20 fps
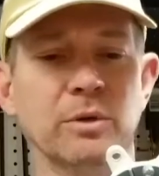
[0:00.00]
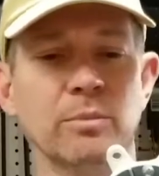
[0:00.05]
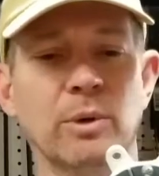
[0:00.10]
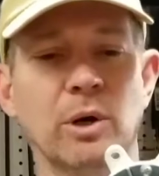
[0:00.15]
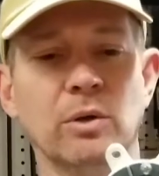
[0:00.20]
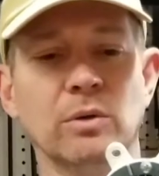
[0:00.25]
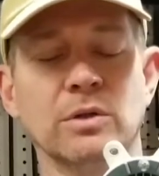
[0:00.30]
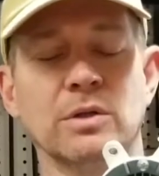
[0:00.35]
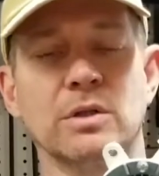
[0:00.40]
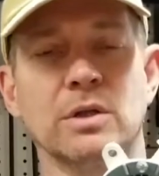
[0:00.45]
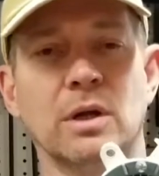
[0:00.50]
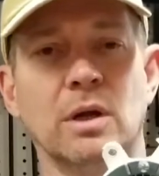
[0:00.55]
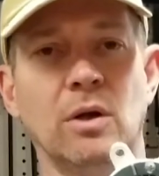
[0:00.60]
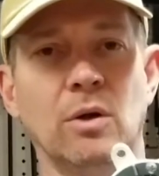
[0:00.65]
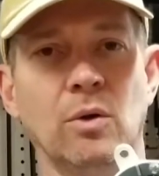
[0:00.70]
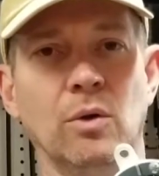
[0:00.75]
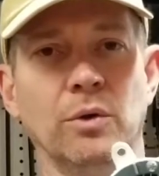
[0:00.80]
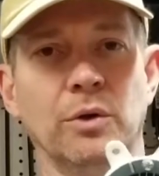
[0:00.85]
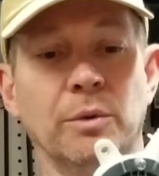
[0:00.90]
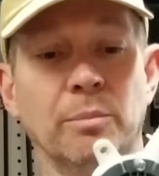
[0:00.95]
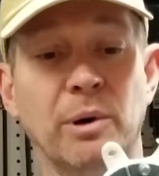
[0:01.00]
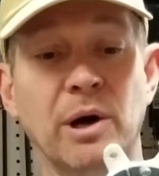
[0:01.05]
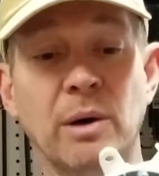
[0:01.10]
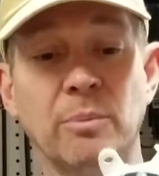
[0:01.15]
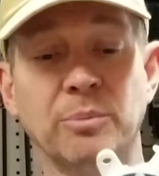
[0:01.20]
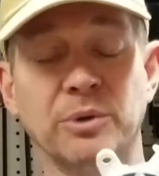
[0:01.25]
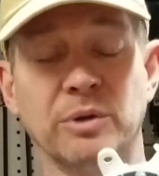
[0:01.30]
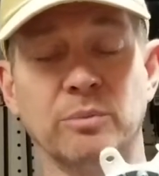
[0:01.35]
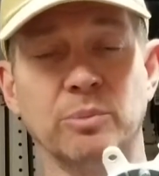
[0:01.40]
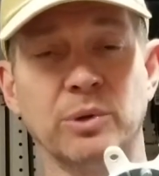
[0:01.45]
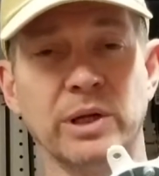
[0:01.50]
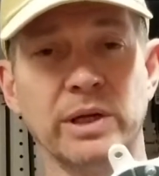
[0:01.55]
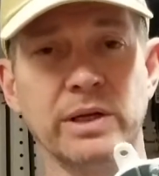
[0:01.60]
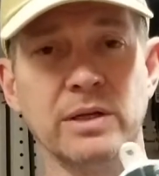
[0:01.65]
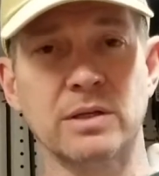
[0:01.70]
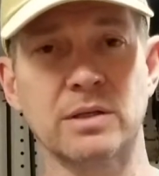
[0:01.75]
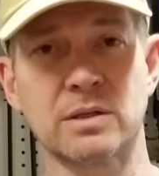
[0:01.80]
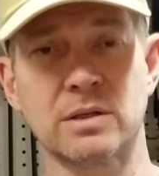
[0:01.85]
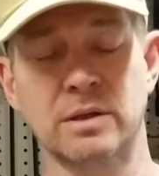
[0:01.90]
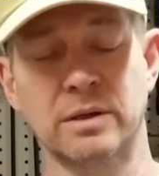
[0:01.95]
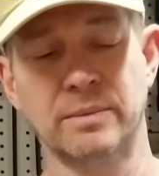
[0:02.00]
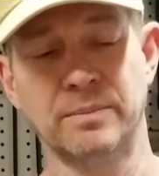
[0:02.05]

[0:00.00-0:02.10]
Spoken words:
bolts that hold the pump in place,